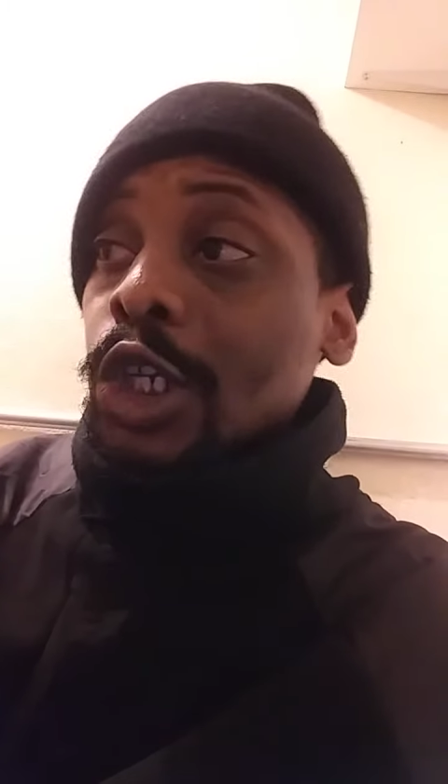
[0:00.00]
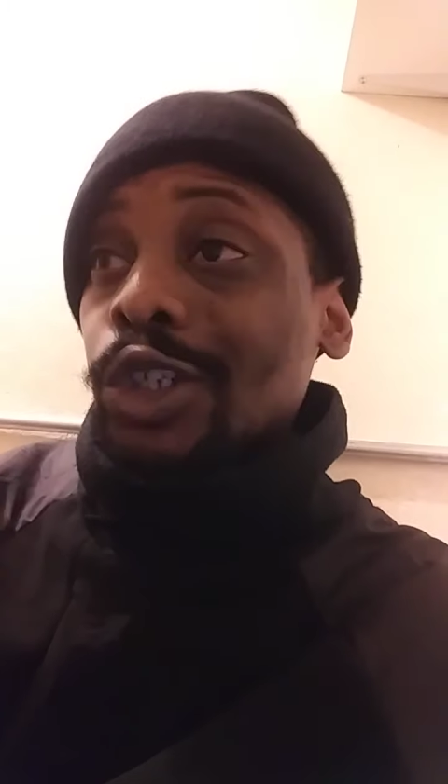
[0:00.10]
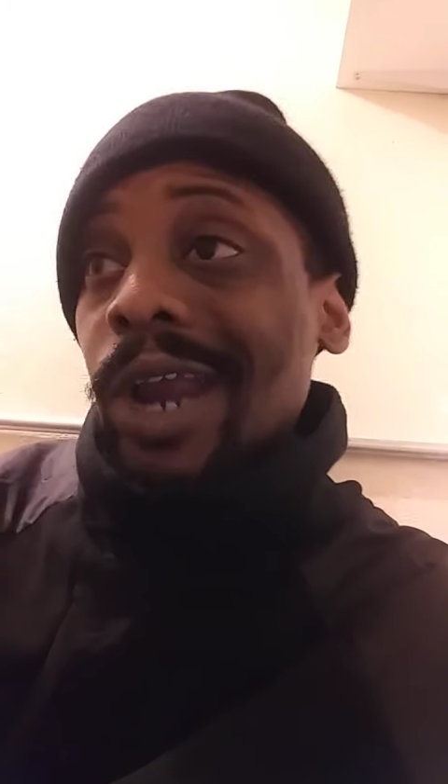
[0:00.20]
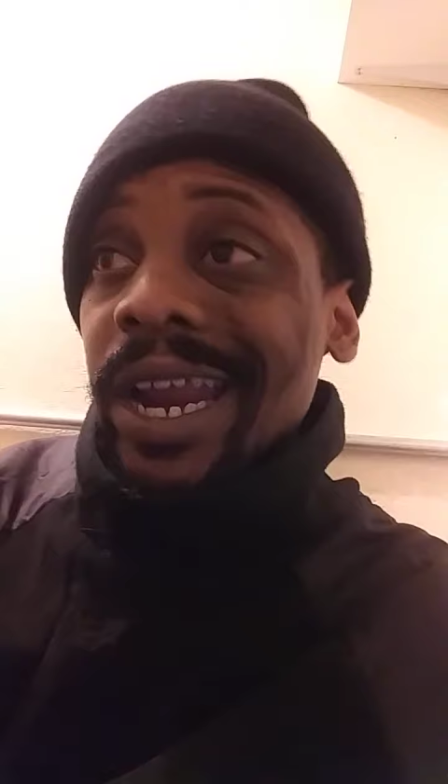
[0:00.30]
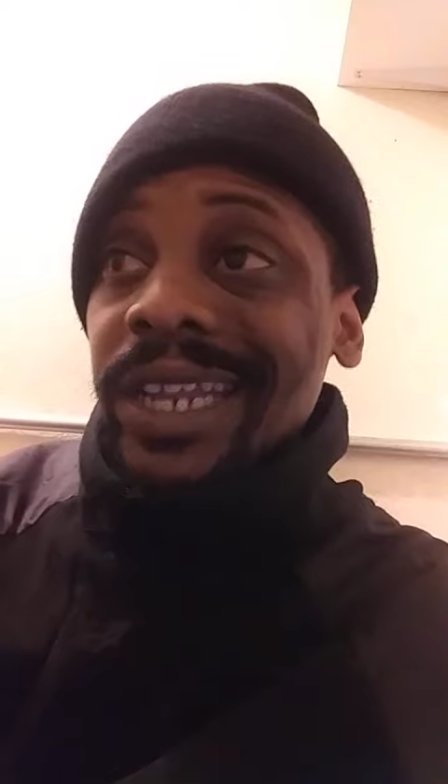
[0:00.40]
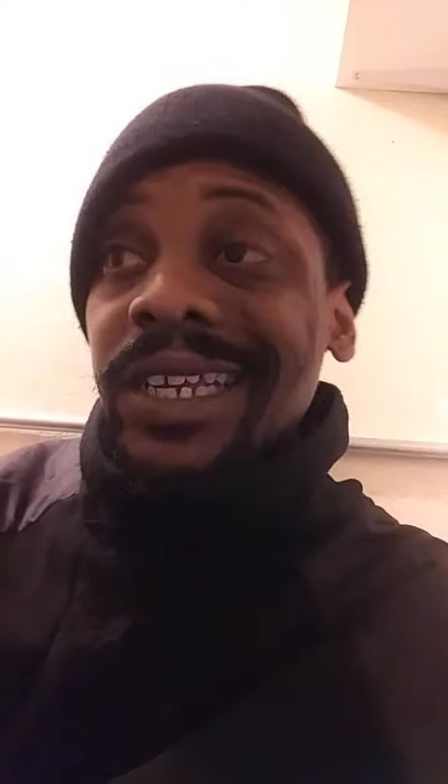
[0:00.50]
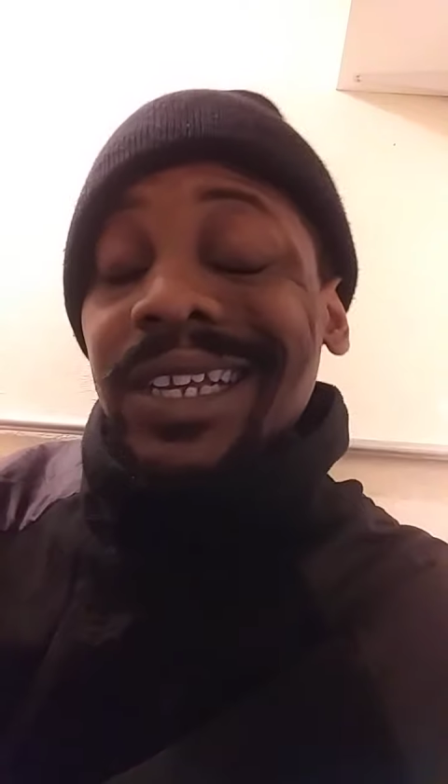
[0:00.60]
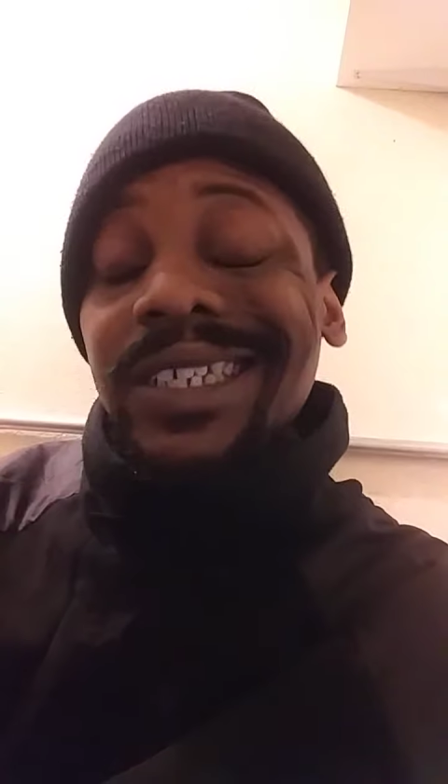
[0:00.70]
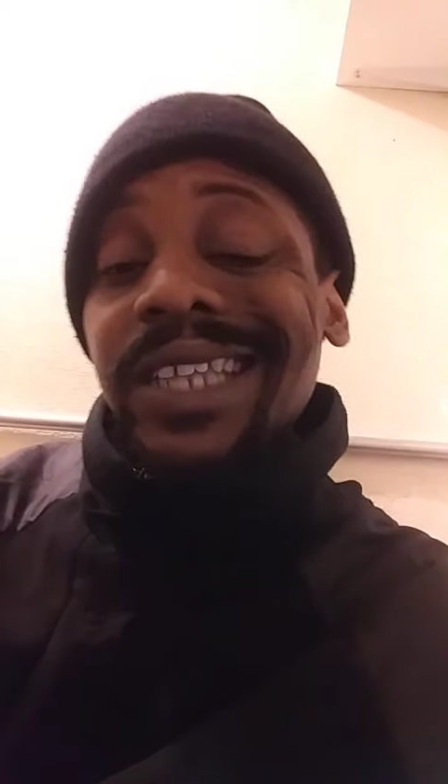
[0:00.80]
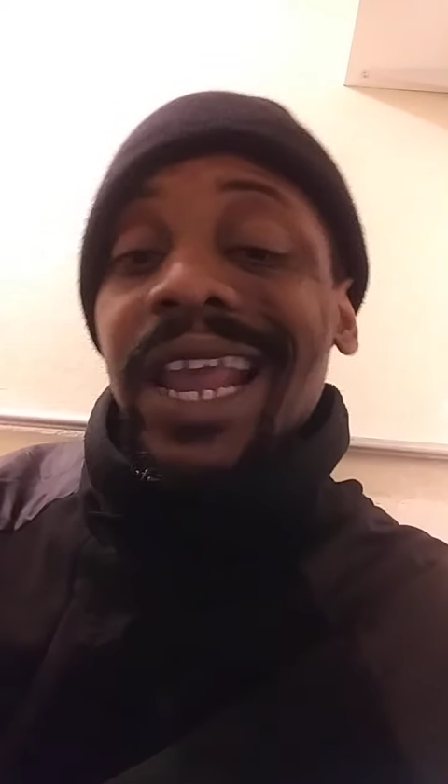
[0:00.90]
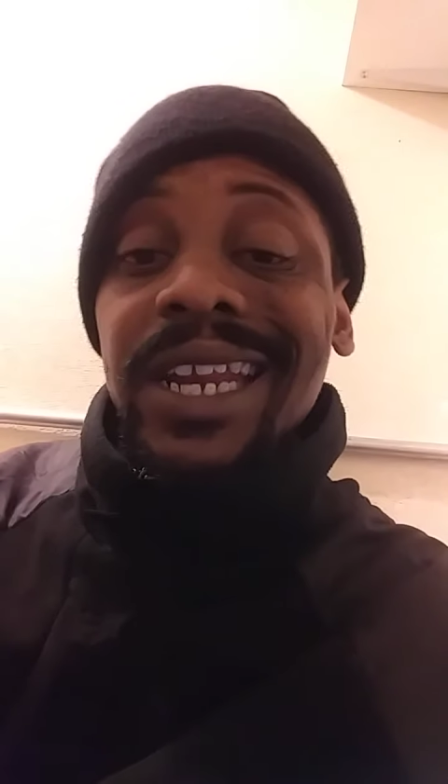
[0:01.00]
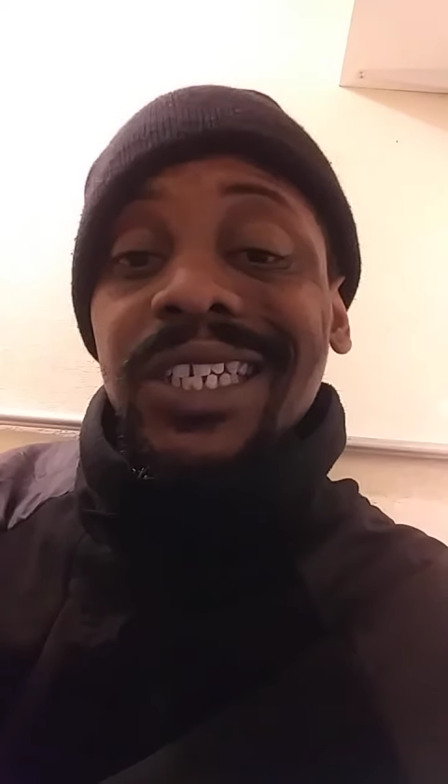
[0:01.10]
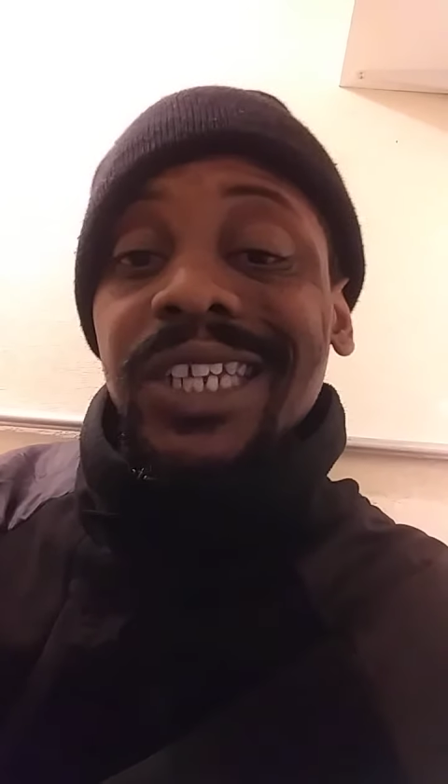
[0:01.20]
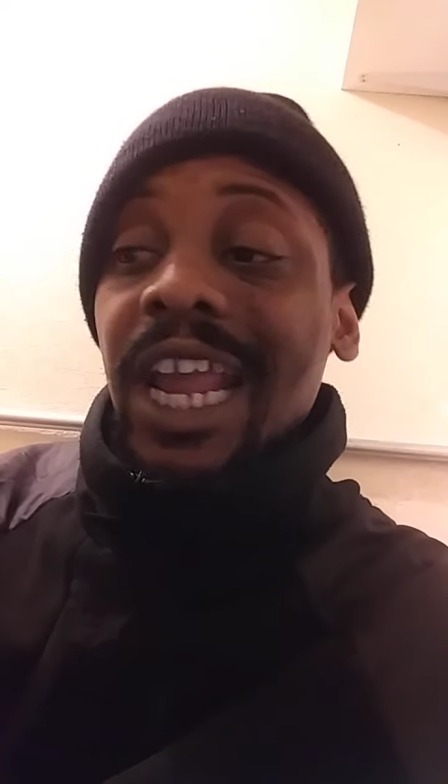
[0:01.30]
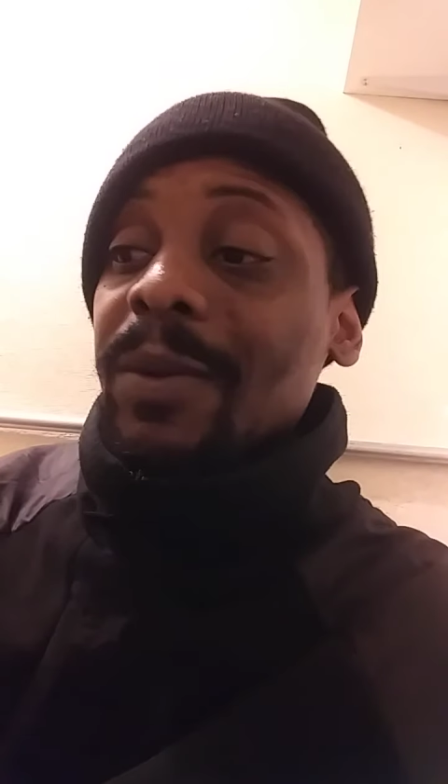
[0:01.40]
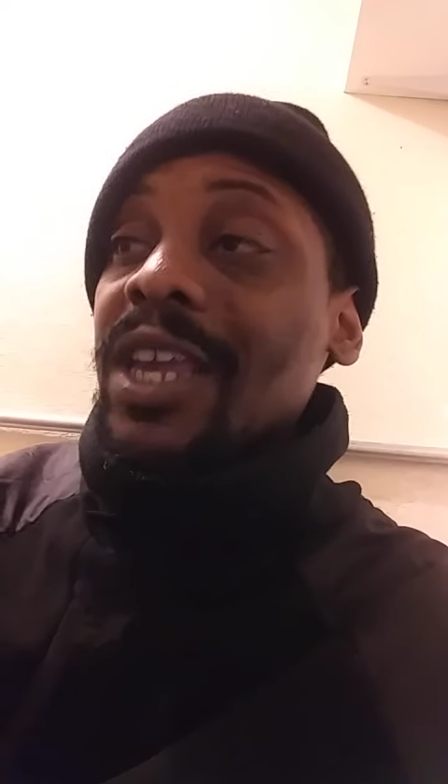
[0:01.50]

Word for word: training, staying in shape,